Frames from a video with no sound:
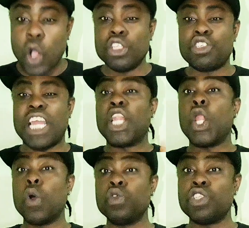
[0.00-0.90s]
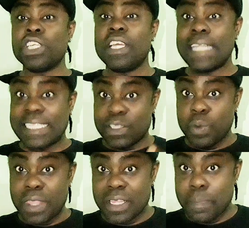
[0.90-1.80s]
Ultra Lounge, that is
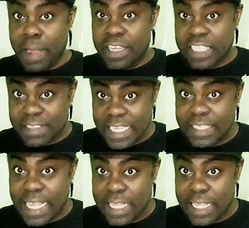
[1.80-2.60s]
within the parish of St.